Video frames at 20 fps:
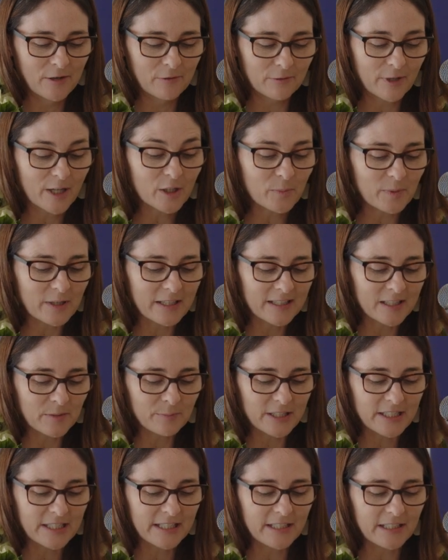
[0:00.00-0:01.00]
Rugby, in
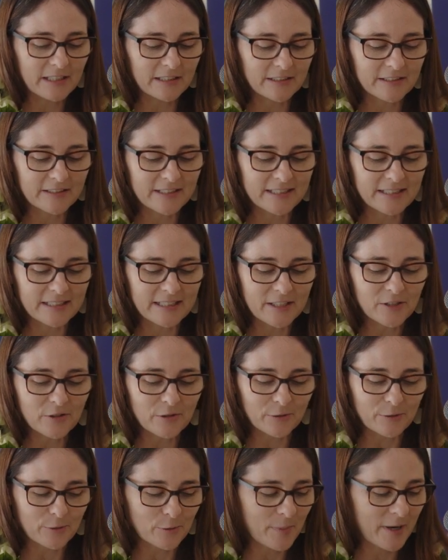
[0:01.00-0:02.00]
particular, is an
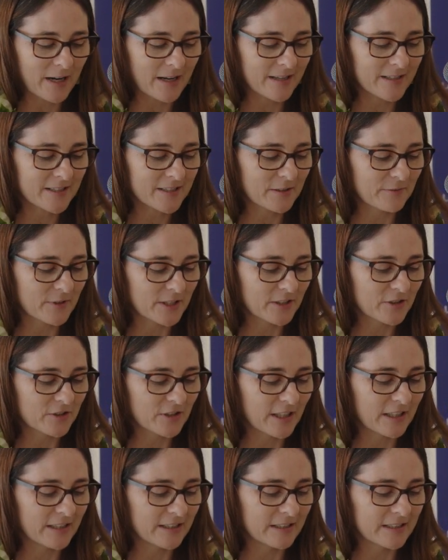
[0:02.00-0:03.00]
integral part of the
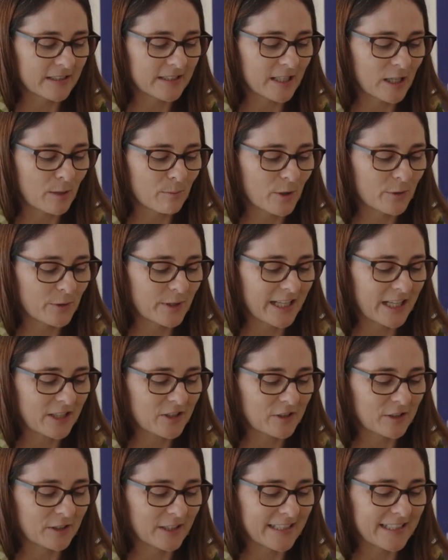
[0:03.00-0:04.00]
Australian and Samoan
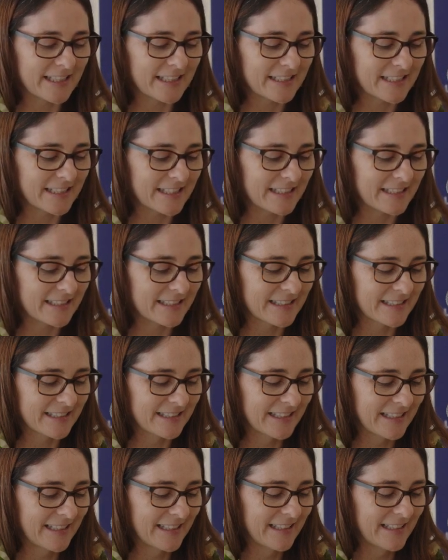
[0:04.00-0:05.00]
national identities.
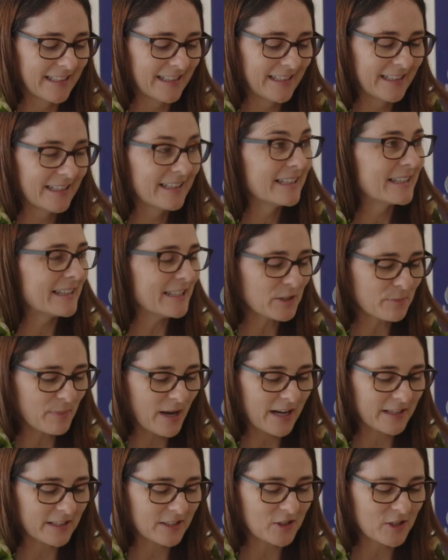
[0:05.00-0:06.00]
This
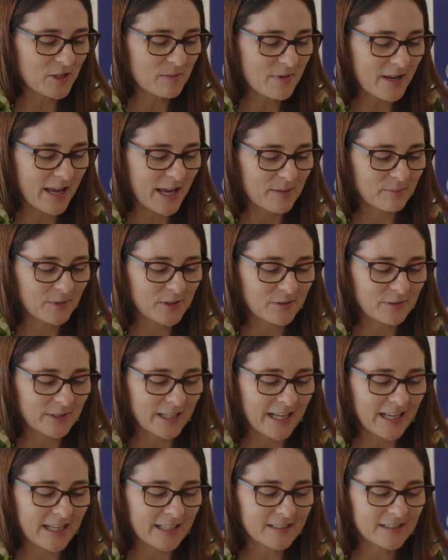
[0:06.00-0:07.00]
partnership aims to
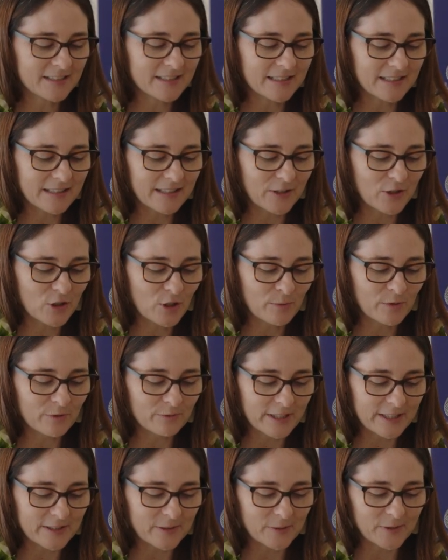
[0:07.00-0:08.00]
enhance the human
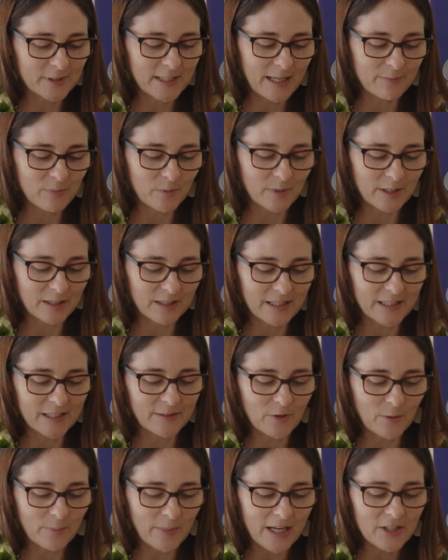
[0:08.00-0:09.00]
resource capability
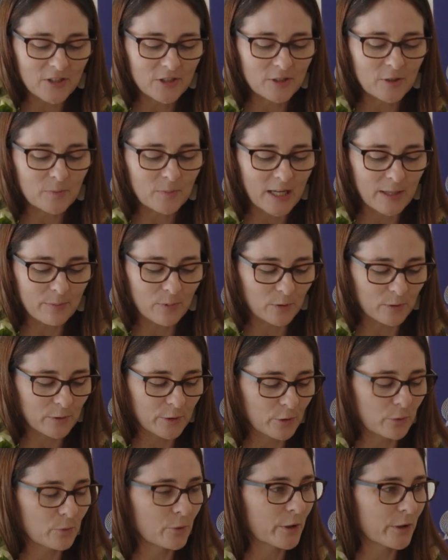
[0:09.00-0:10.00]
of the passionate people
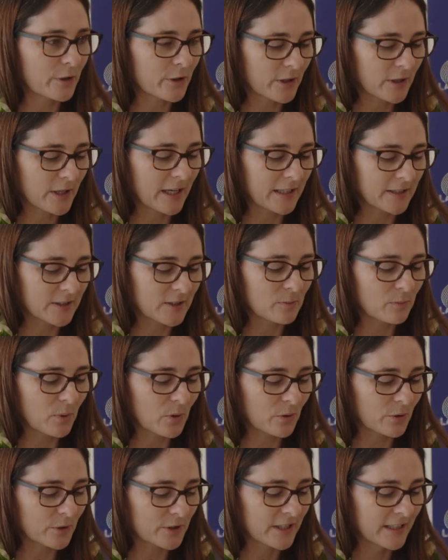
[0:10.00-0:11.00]
who work and
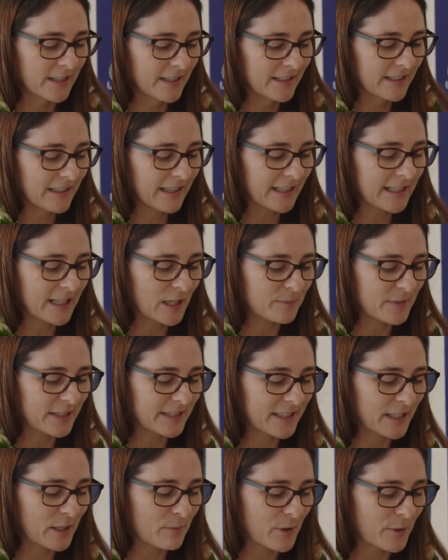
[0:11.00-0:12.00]
support Lakapi
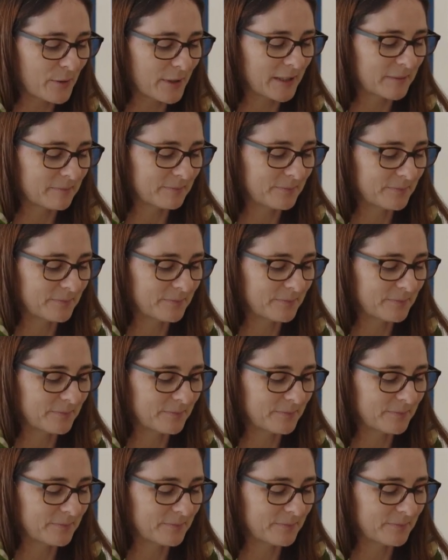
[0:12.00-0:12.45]
Samoa.